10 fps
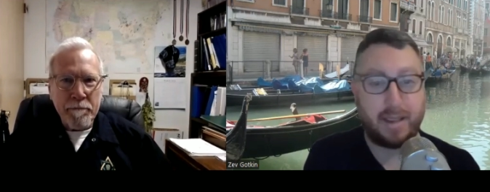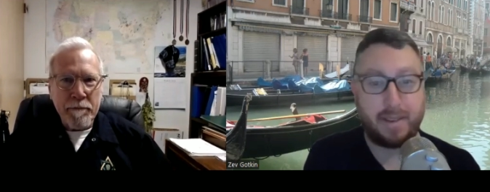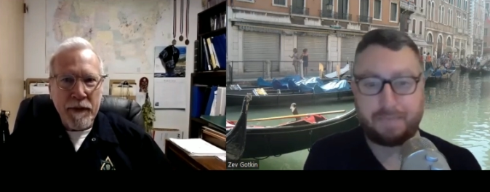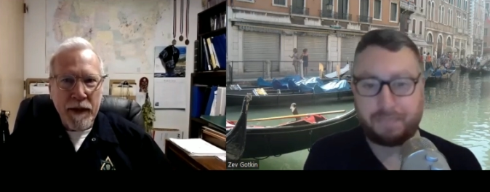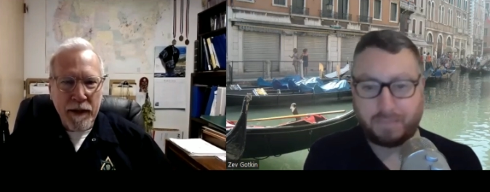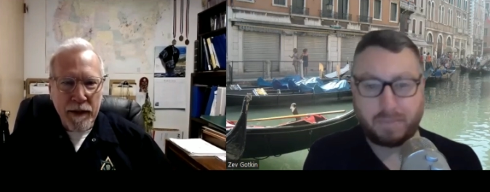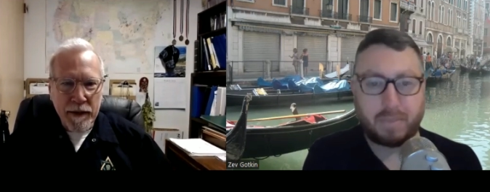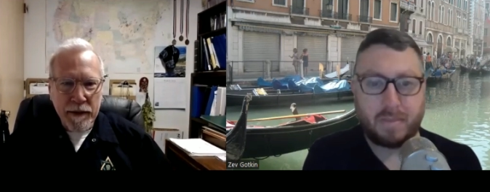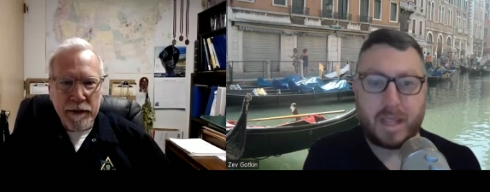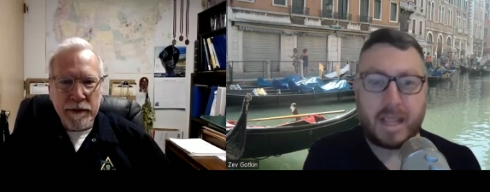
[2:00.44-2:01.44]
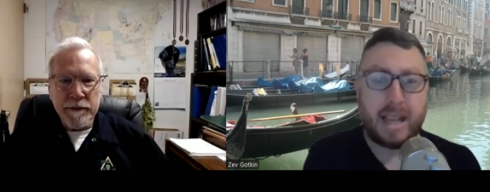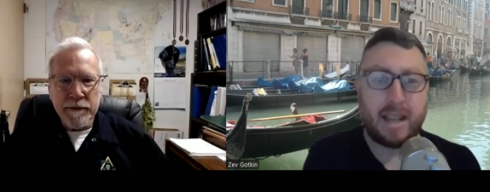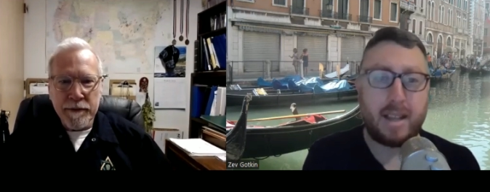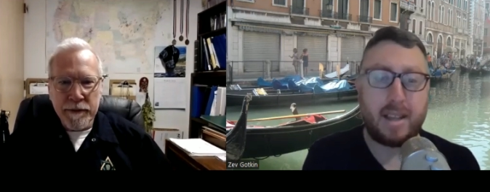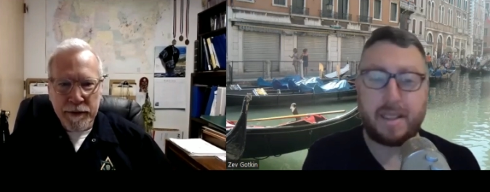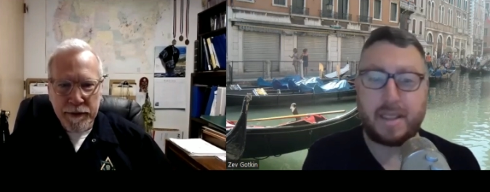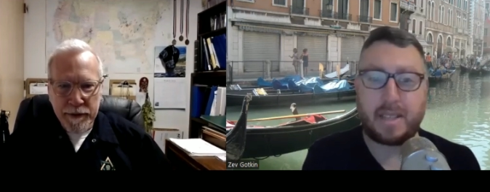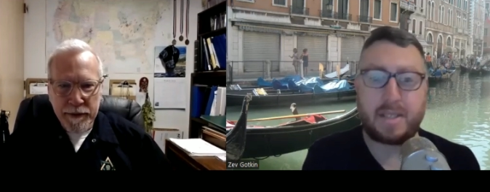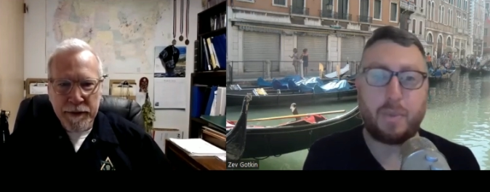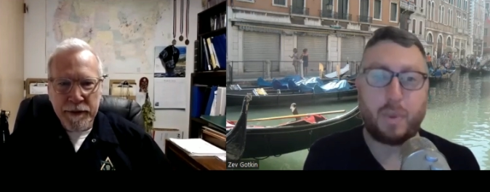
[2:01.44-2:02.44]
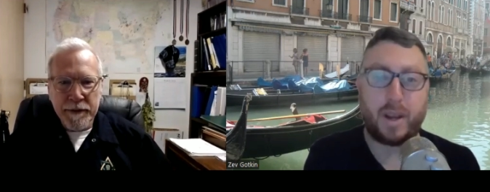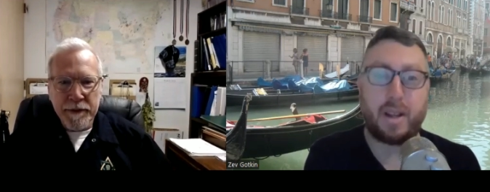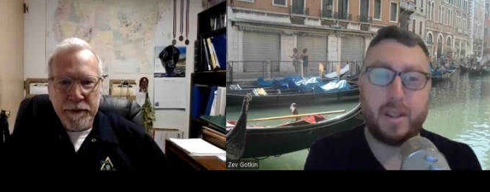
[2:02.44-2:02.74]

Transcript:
Speaker 1: and uh, it tasted what